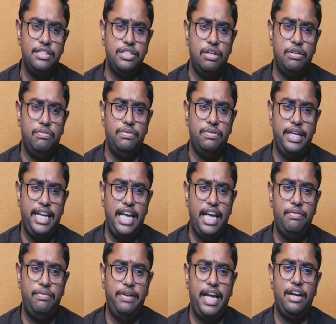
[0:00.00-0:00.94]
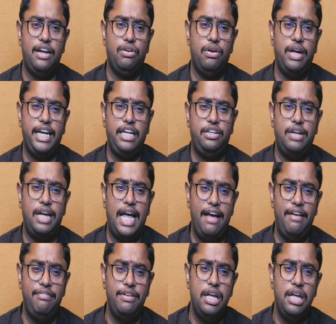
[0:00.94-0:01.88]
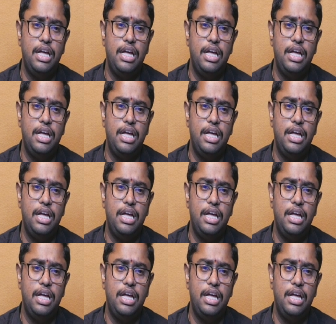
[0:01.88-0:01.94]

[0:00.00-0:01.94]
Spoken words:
So here we are going to have